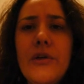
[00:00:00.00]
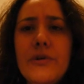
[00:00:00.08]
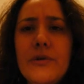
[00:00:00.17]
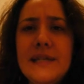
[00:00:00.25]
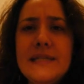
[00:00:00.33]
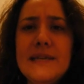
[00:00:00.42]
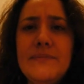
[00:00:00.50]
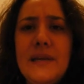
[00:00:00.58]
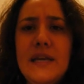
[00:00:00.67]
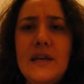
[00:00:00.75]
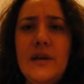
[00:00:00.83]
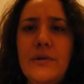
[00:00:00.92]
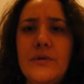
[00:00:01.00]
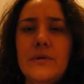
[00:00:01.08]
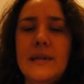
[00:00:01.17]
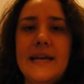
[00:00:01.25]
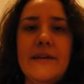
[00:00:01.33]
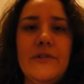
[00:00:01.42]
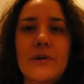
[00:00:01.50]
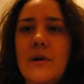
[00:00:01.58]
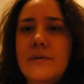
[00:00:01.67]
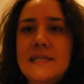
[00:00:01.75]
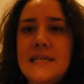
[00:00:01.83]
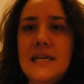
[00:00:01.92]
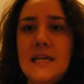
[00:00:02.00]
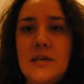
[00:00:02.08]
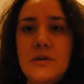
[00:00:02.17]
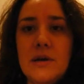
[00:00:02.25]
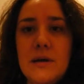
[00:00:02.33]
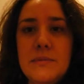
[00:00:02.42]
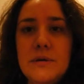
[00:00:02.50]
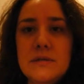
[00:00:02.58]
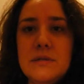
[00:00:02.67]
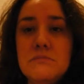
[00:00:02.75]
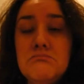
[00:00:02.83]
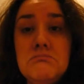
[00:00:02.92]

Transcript: throw in something new. Like if you're always eating cucumbers,